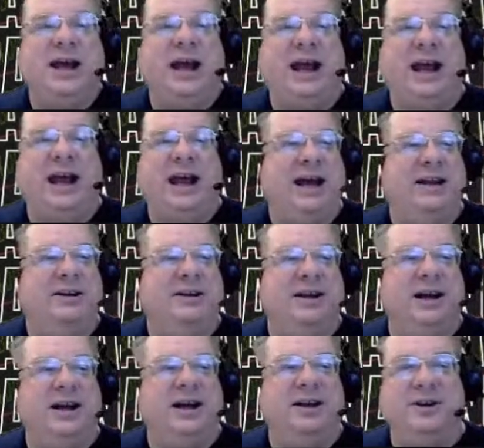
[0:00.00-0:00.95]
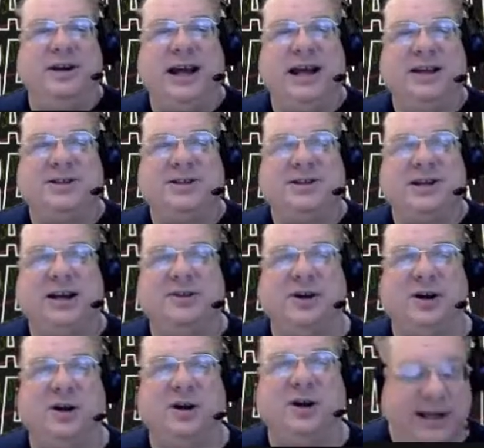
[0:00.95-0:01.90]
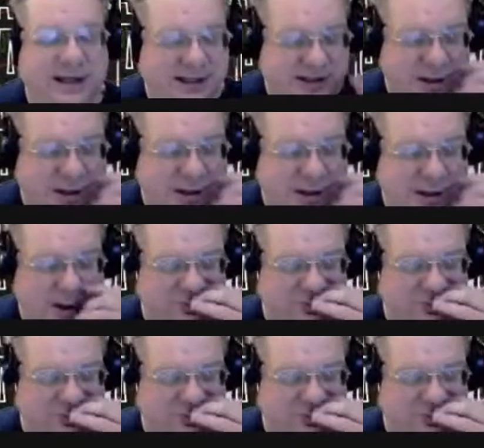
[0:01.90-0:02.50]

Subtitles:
And the NASDAQ, though, is starting to